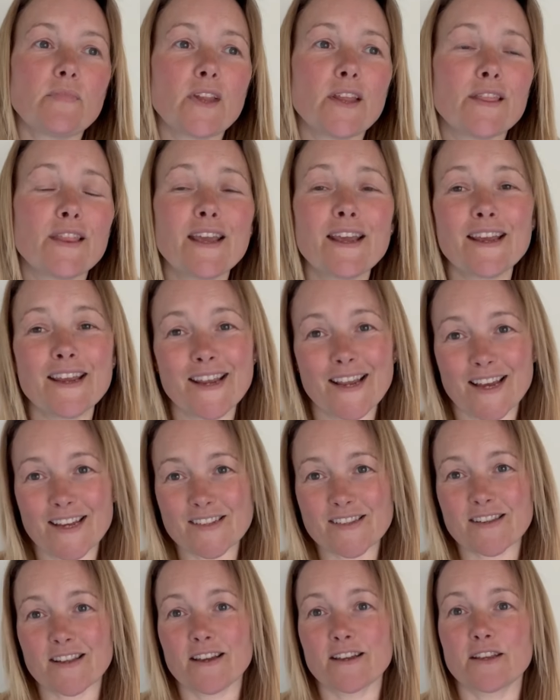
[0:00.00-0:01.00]
They can
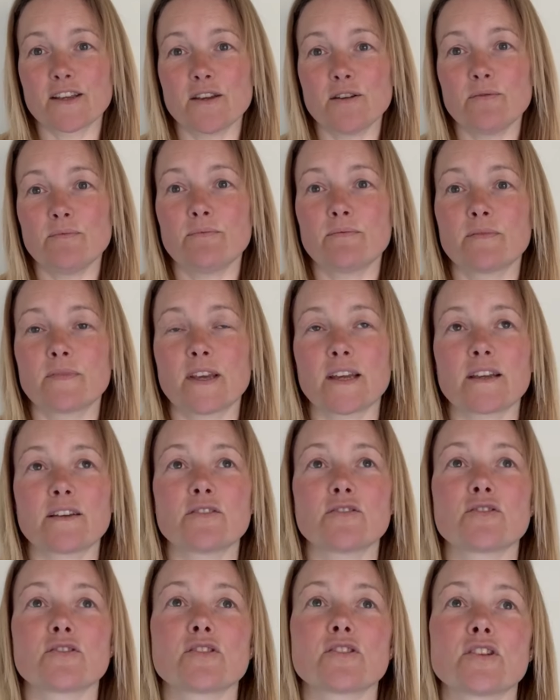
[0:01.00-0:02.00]
gaslight you. They
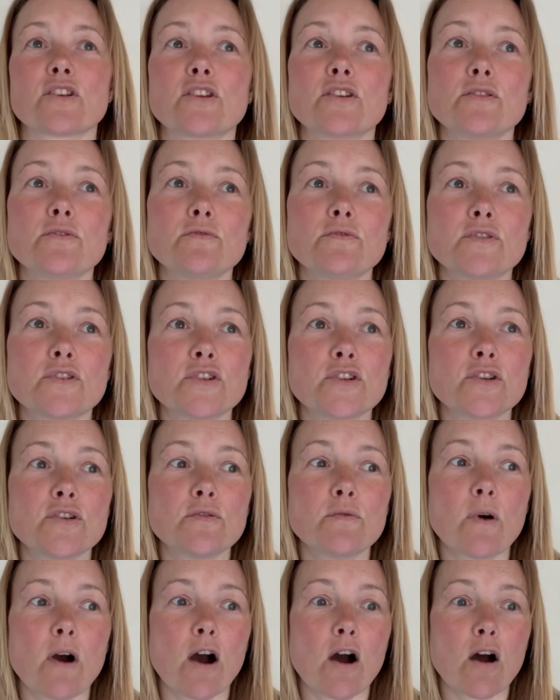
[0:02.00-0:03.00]
can just accuse
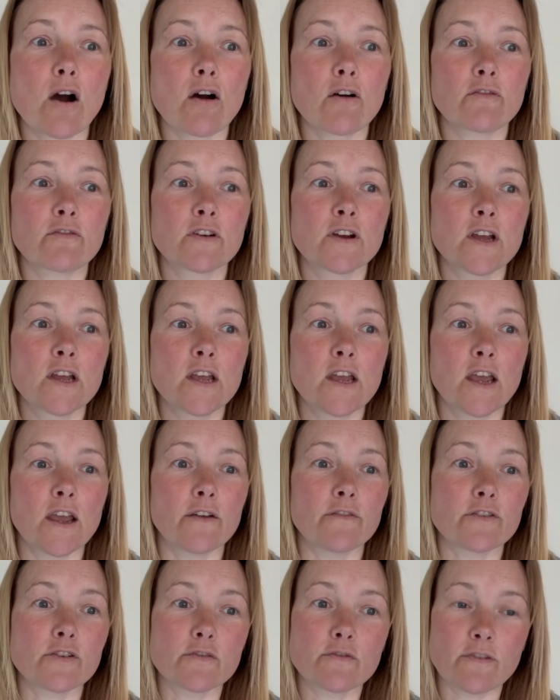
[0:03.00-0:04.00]
you of,
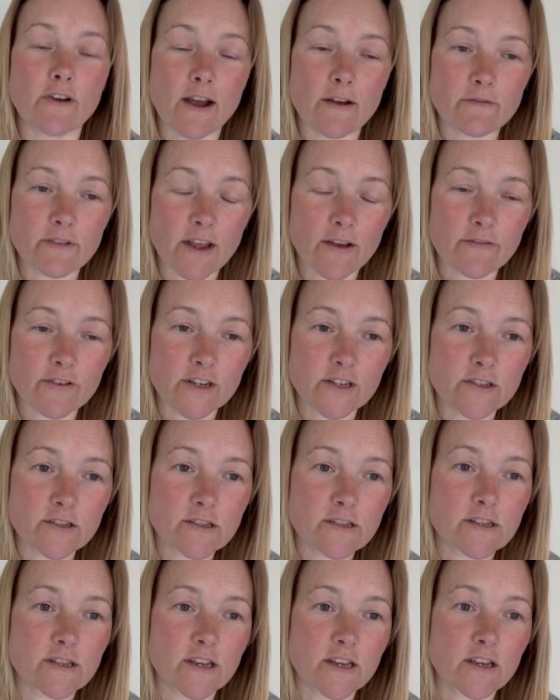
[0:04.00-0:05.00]
if you found
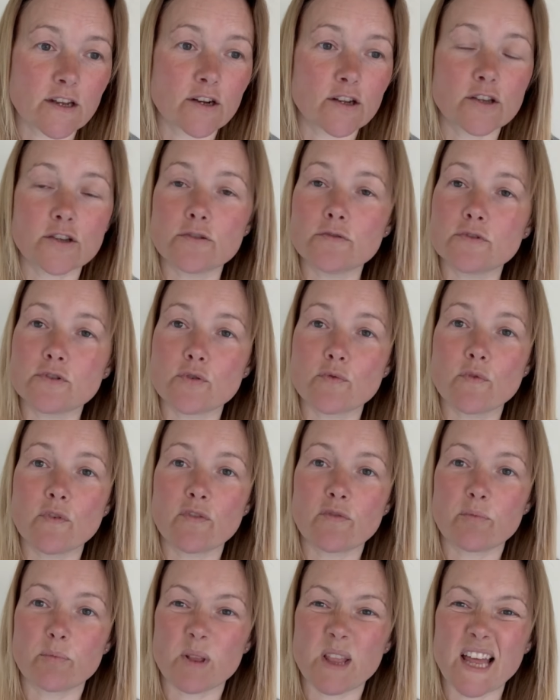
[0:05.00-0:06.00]
evidence, they can accuse you
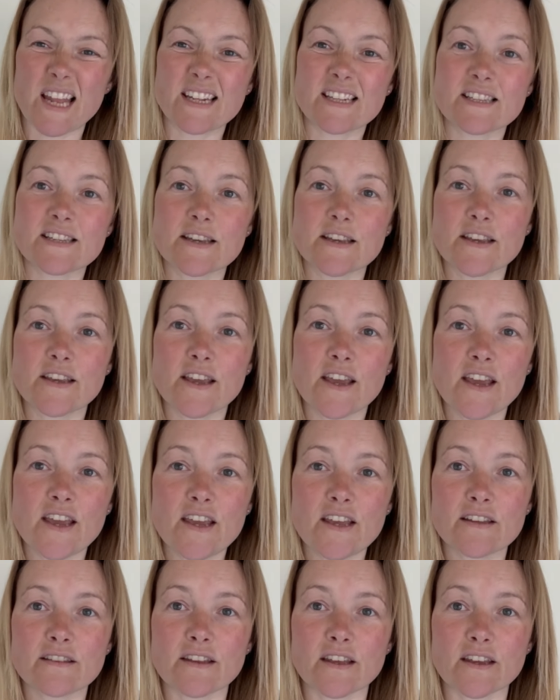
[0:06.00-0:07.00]
of planting it.